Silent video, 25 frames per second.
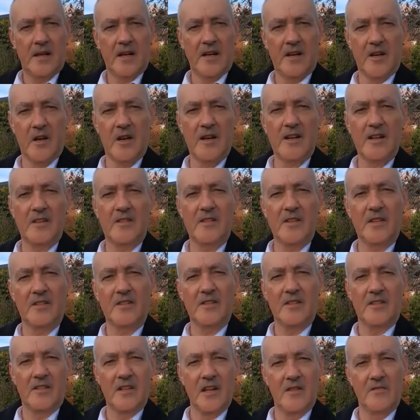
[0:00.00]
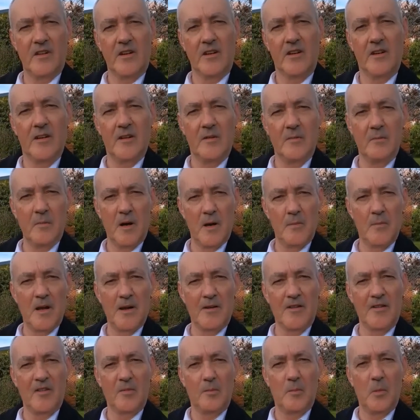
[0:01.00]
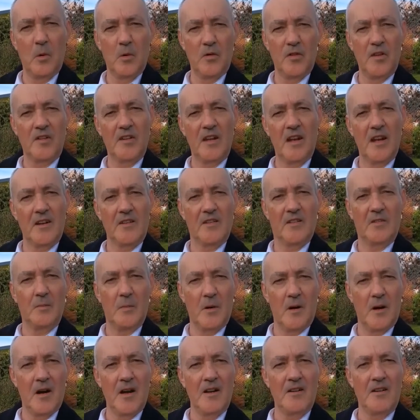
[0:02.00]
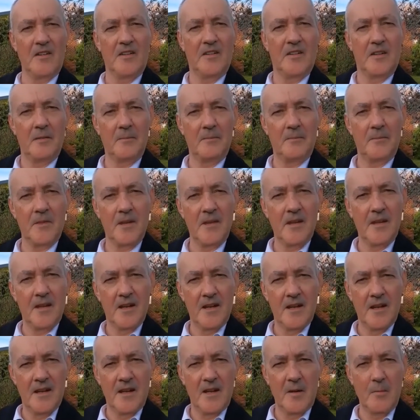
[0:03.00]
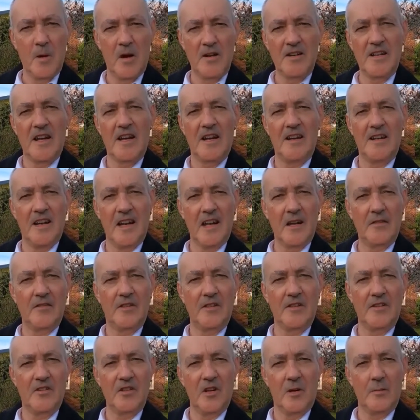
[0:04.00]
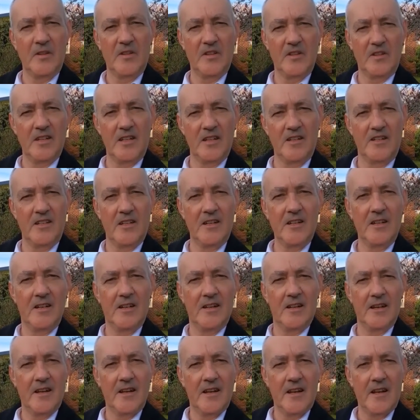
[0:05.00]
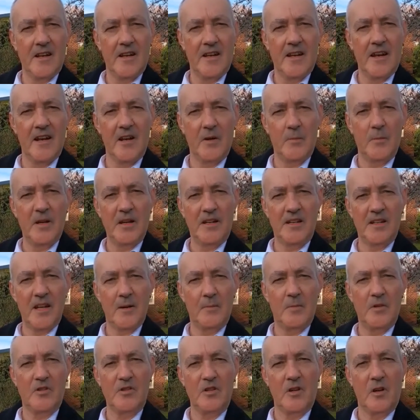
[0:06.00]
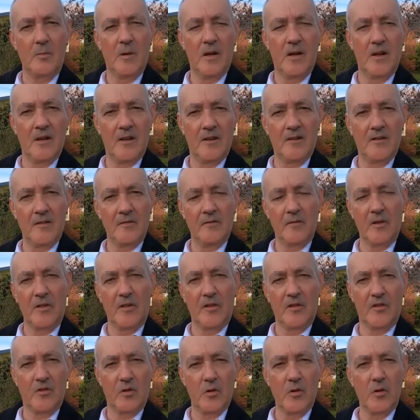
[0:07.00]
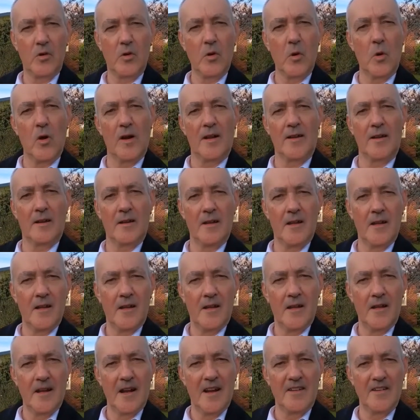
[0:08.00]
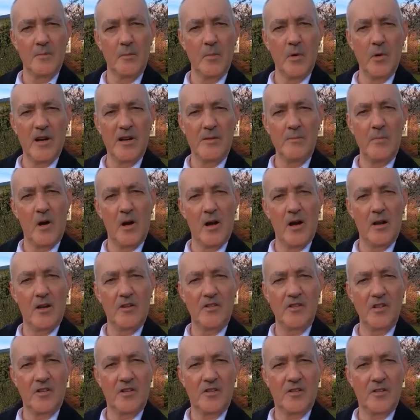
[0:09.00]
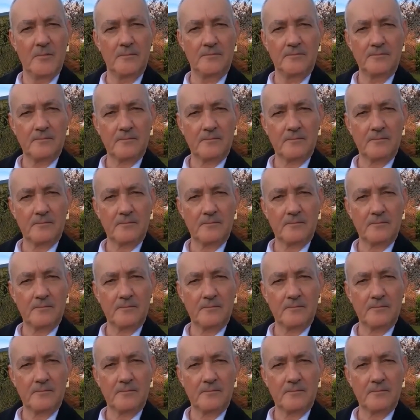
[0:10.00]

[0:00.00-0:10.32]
In 1967, my parents bought this house behind us. My dad had left his job as a teacher and had picked up a job with his true calling as a marine biologist.